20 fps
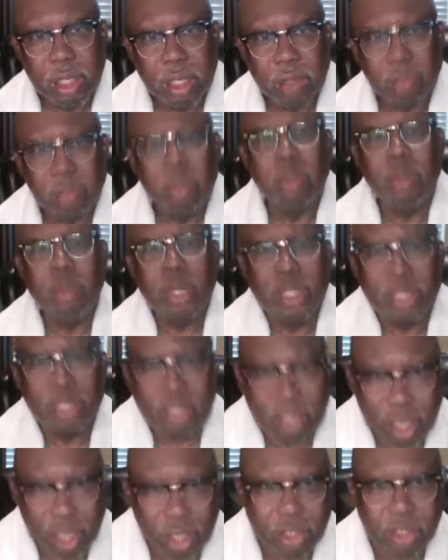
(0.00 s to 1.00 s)
We
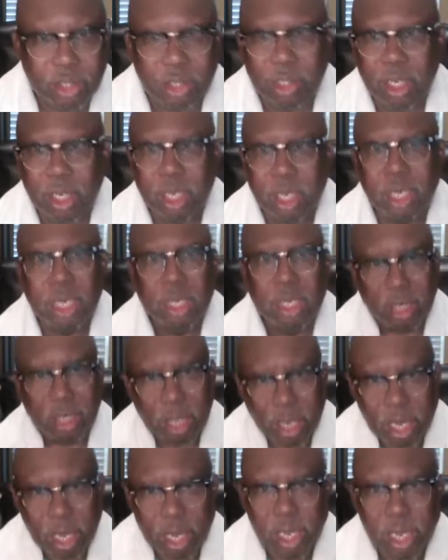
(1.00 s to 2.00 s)
resist
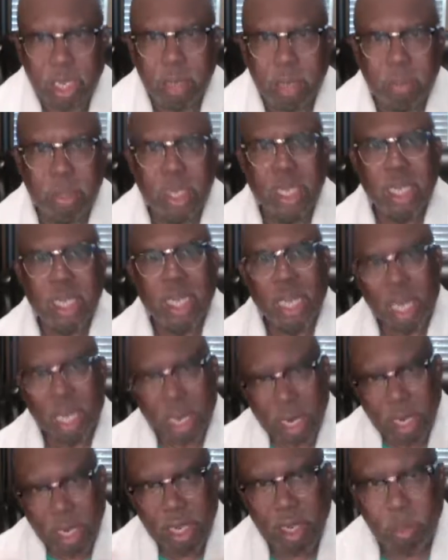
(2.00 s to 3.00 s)
the enemy
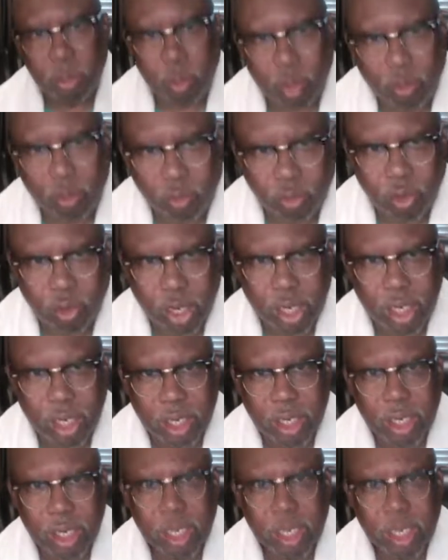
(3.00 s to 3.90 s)
and he will flee.